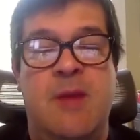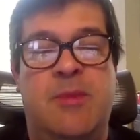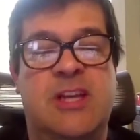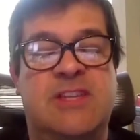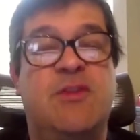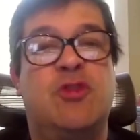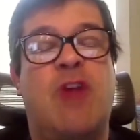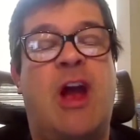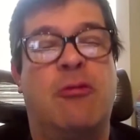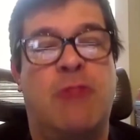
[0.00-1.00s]
because if you
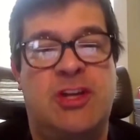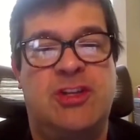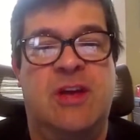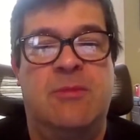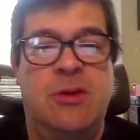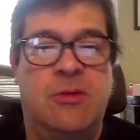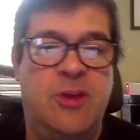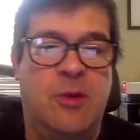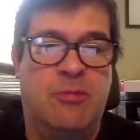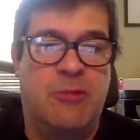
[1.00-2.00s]
try to rush them,
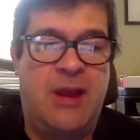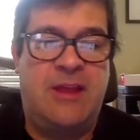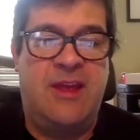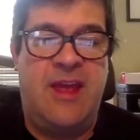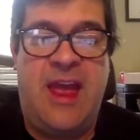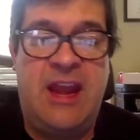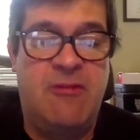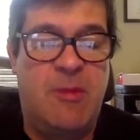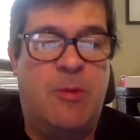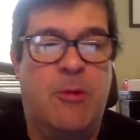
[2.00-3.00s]
you'll break any
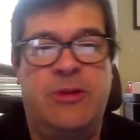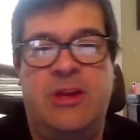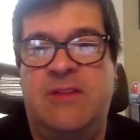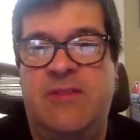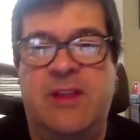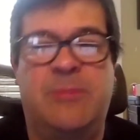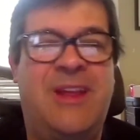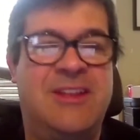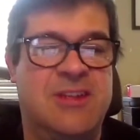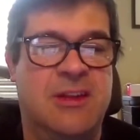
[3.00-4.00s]
rapport that you developed
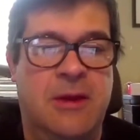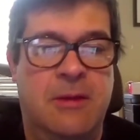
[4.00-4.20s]
instantly.